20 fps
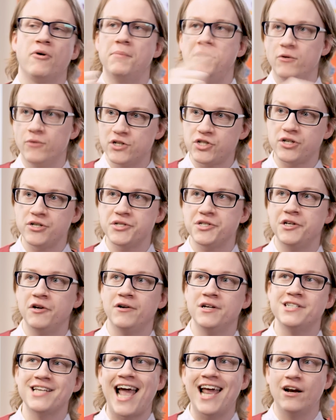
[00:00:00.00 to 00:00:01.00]
from the original
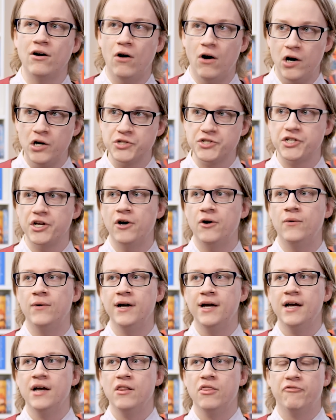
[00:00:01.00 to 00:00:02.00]
series and
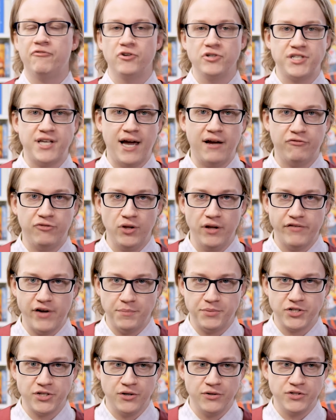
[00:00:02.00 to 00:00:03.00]
also the first handful of
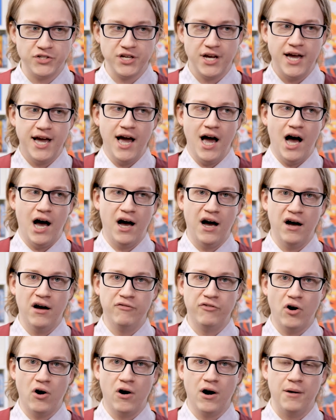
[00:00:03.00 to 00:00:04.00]
episodes
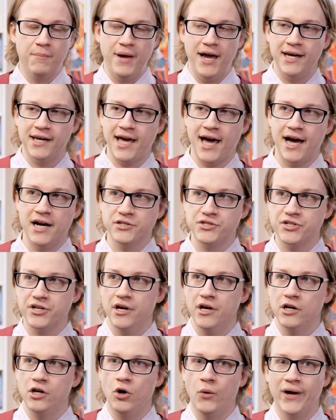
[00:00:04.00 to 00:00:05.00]
of our main cast
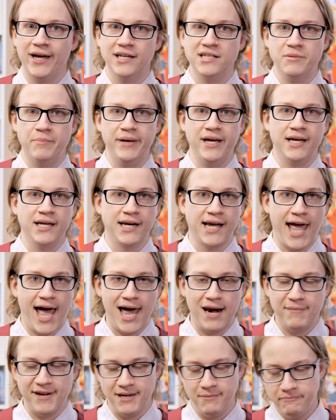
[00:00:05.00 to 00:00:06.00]
going into Beacon
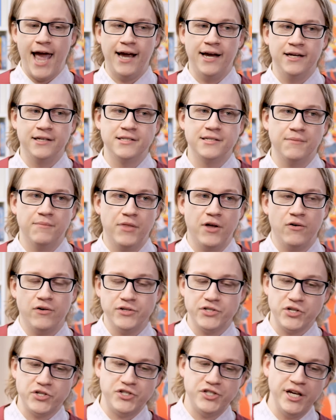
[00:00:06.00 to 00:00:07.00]
Academy. And
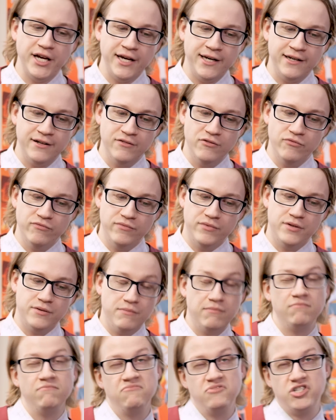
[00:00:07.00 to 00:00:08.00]
there is a scene
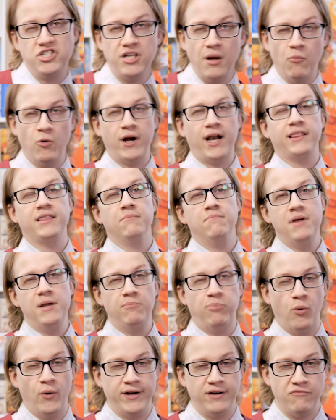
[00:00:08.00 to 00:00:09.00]
somewhat at the
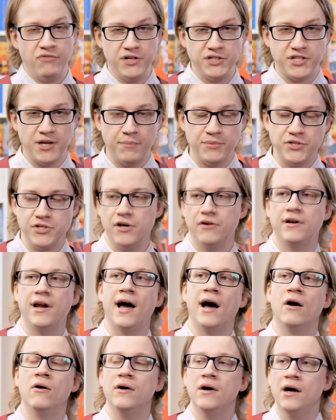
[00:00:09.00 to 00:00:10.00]
midpoint of this episode
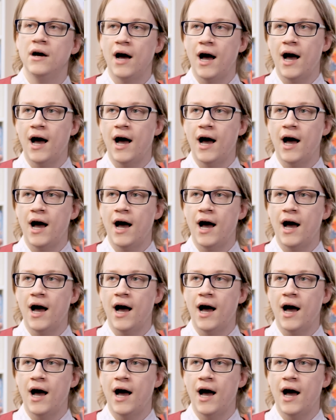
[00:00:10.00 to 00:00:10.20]
now